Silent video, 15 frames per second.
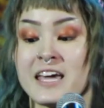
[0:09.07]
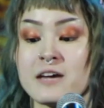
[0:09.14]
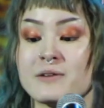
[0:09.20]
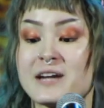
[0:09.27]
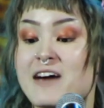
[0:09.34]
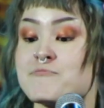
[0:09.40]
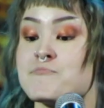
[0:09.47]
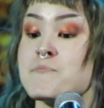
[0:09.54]
He
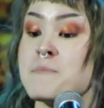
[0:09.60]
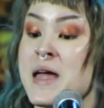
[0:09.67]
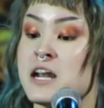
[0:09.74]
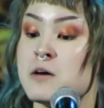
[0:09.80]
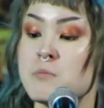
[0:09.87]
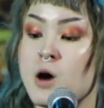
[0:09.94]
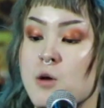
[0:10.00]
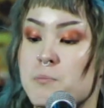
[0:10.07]
would have
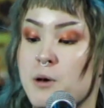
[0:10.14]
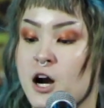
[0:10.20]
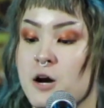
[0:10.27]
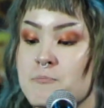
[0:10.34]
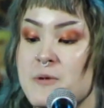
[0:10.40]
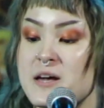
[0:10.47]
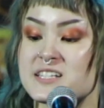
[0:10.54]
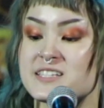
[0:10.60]
minimal
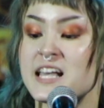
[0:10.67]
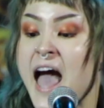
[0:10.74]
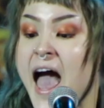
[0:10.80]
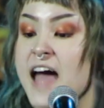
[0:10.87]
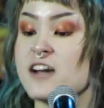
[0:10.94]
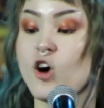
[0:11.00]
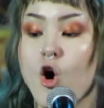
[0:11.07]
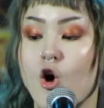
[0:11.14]
purpose
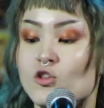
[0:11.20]
and